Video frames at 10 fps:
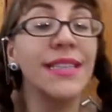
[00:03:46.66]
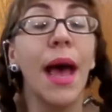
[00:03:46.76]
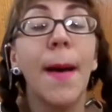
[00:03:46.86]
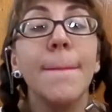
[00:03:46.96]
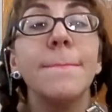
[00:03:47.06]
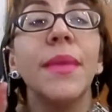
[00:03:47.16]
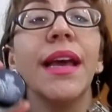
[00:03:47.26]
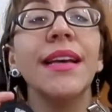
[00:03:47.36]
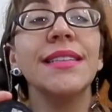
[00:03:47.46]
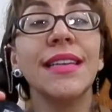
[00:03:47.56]
amazing.
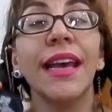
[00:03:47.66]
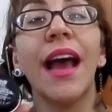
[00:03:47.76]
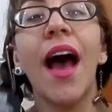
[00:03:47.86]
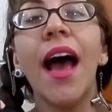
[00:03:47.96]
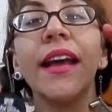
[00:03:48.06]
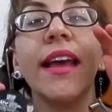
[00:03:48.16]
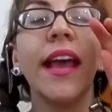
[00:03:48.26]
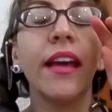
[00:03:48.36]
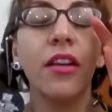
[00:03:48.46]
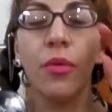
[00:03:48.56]
I
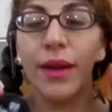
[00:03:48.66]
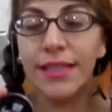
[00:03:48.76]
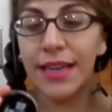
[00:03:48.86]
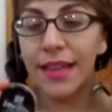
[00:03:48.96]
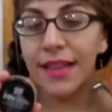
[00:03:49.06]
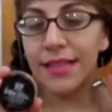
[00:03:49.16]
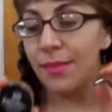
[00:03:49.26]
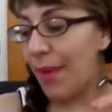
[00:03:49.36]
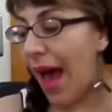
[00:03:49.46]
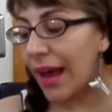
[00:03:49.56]
cannot wait to get this
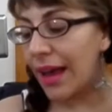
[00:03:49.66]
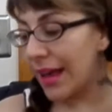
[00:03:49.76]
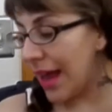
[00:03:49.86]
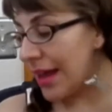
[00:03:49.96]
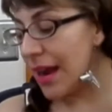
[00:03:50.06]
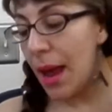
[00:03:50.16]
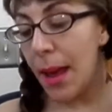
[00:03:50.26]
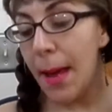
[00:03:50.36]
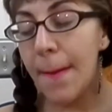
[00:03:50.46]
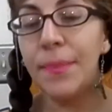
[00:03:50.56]
back again
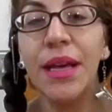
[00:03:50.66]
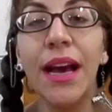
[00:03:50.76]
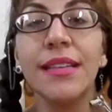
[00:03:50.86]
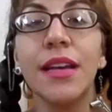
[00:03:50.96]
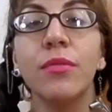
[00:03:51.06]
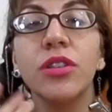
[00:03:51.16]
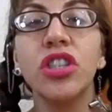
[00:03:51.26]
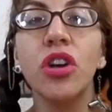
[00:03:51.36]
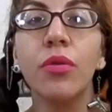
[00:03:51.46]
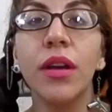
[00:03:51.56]
because it was
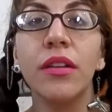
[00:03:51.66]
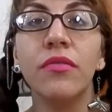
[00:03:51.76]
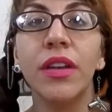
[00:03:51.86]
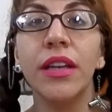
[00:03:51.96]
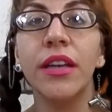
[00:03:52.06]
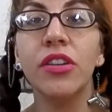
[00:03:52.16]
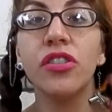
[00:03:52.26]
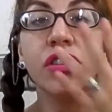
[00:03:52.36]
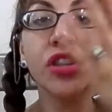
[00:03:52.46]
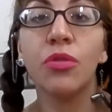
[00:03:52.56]
so convenient to
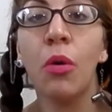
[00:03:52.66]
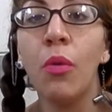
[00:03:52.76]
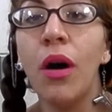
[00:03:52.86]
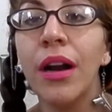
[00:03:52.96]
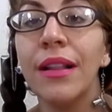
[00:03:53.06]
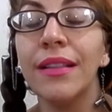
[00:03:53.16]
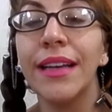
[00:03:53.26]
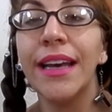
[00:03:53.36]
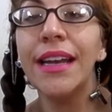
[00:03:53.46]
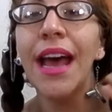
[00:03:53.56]
just throw on a
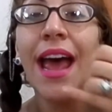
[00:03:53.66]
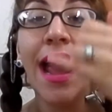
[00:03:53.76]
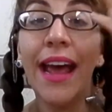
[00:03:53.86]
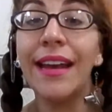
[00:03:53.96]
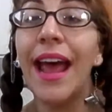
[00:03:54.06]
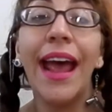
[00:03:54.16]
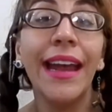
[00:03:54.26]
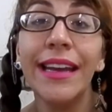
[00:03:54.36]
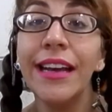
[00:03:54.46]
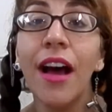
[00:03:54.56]
lid and
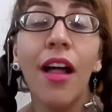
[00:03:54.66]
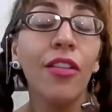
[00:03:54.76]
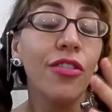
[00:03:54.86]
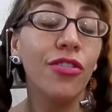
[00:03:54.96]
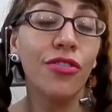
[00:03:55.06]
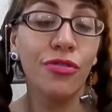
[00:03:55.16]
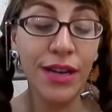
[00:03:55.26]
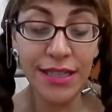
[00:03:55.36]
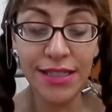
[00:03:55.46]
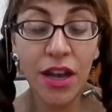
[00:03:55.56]
any color
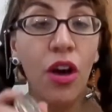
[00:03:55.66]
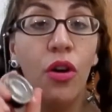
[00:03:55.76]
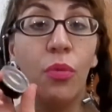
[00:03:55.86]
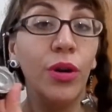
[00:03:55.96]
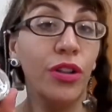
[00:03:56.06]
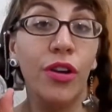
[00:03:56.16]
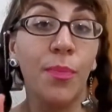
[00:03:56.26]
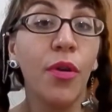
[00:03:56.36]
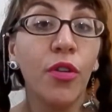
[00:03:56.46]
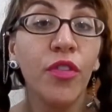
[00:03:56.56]
crease would look
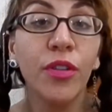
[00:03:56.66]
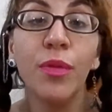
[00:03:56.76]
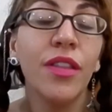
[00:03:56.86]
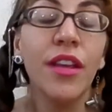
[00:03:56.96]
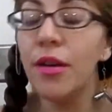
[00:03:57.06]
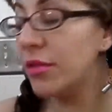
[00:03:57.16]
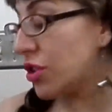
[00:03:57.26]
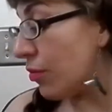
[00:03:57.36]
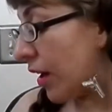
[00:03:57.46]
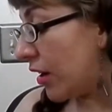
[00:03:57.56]
perfect with it. It
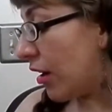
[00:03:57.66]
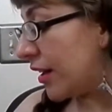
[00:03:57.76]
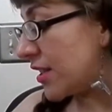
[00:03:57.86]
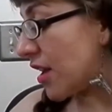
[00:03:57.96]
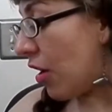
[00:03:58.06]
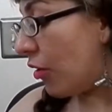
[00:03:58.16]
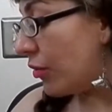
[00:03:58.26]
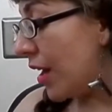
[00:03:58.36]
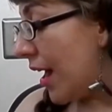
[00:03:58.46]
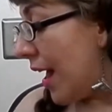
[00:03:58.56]
was great on its
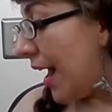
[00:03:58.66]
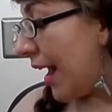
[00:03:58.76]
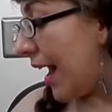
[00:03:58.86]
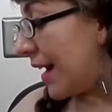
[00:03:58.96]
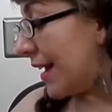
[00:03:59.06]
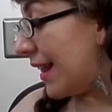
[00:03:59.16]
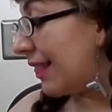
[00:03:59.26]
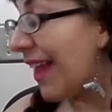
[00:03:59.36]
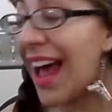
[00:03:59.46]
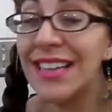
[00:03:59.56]
own and it
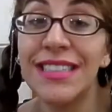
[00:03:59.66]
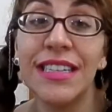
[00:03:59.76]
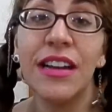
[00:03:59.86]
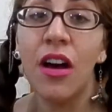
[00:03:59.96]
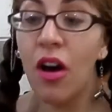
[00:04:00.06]
lasted